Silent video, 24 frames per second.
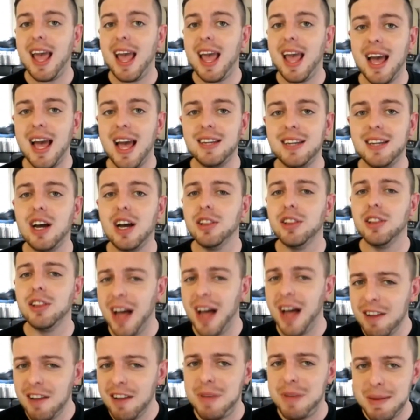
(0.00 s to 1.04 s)
And a
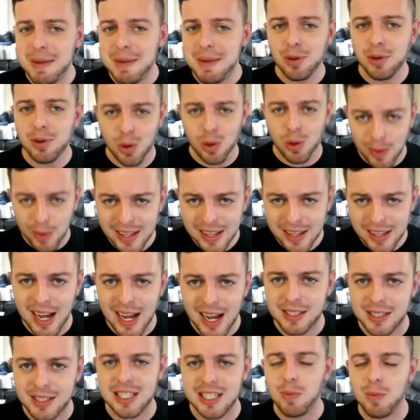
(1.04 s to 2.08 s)
lot of people are
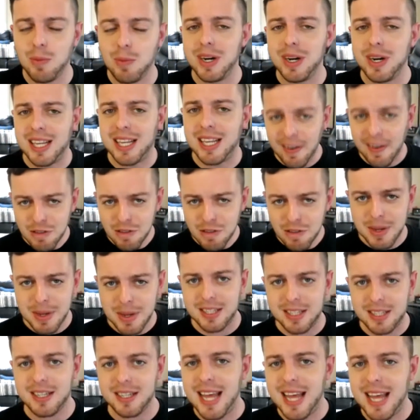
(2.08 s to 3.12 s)
realizing that when
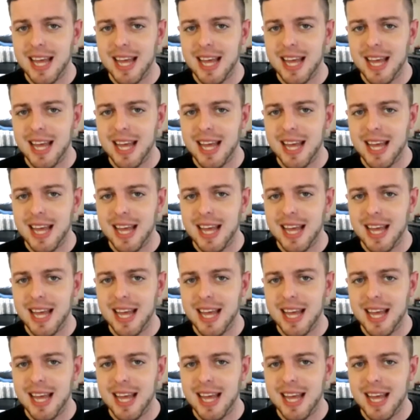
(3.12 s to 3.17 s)
government